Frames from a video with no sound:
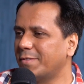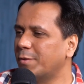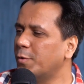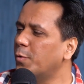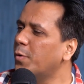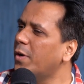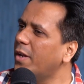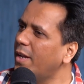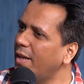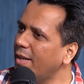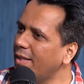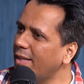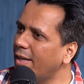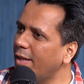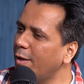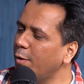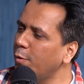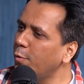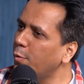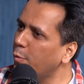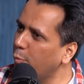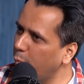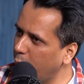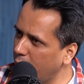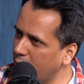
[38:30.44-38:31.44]
Now, can I tell you,
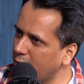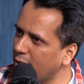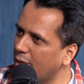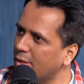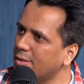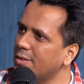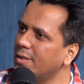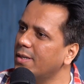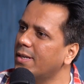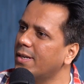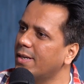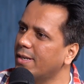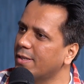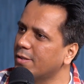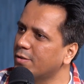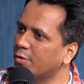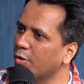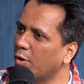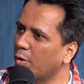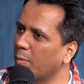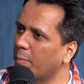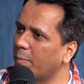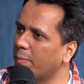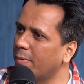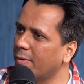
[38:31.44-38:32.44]
you're doing such a great
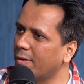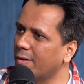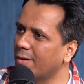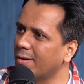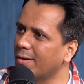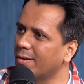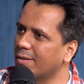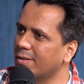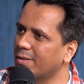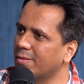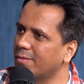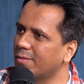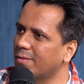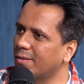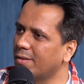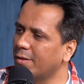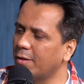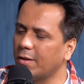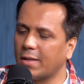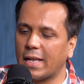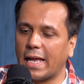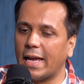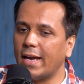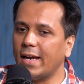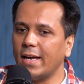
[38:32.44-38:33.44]
job.
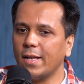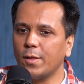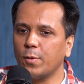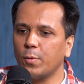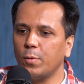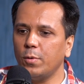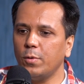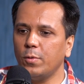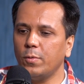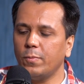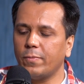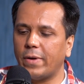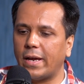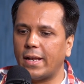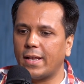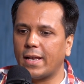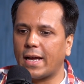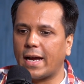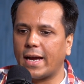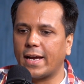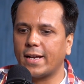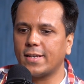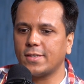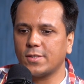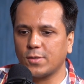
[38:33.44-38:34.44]
Like I told you, when
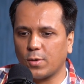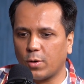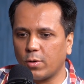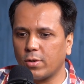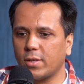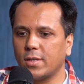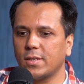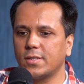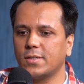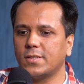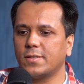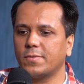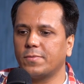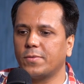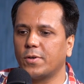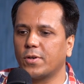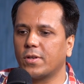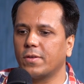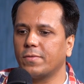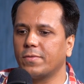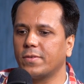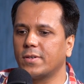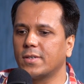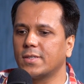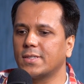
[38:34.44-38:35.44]
I saw this for
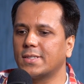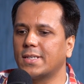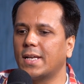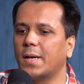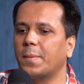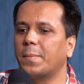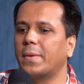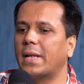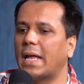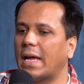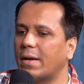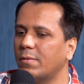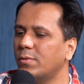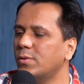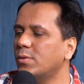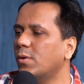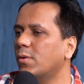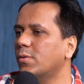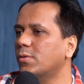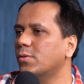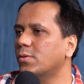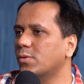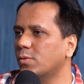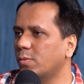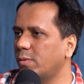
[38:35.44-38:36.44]
the first time, and I was
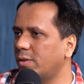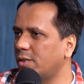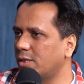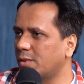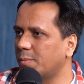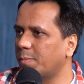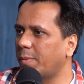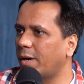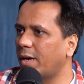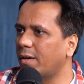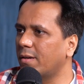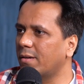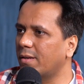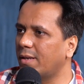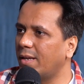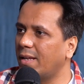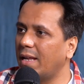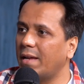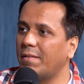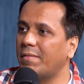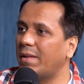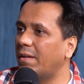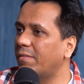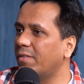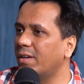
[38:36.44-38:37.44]
also so inspired, and
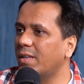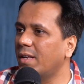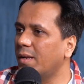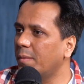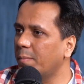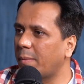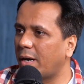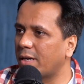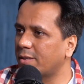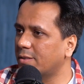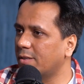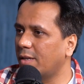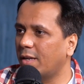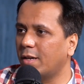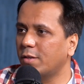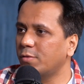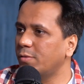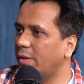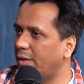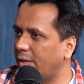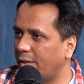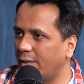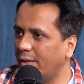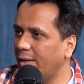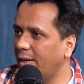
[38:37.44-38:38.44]
I've never done martial arts
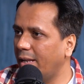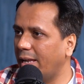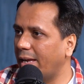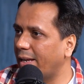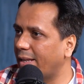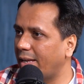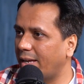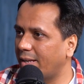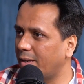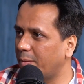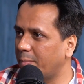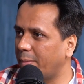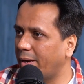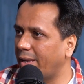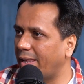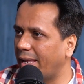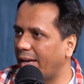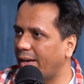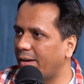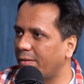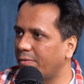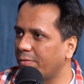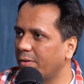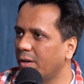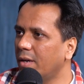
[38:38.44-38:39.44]
or anything like that in my
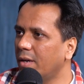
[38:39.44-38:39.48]
life.